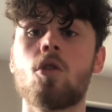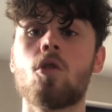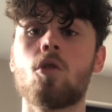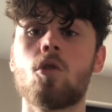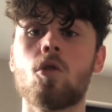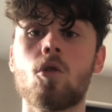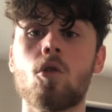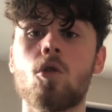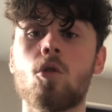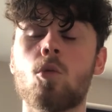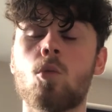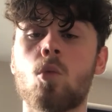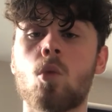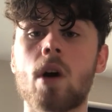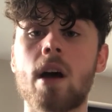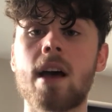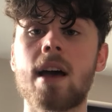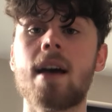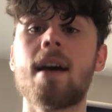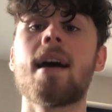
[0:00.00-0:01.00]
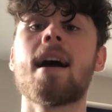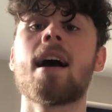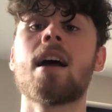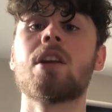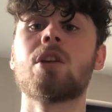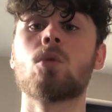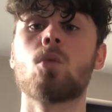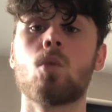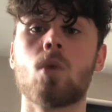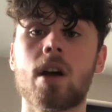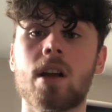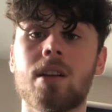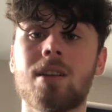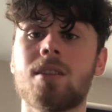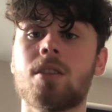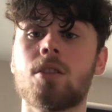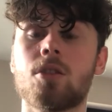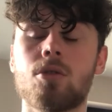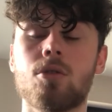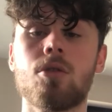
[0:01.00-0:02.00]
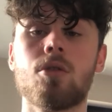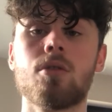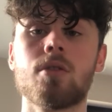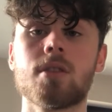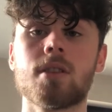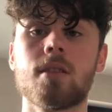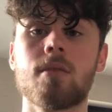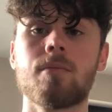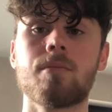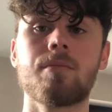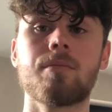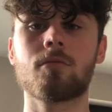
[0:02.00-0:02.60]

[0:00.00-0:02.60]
or where and when you use it.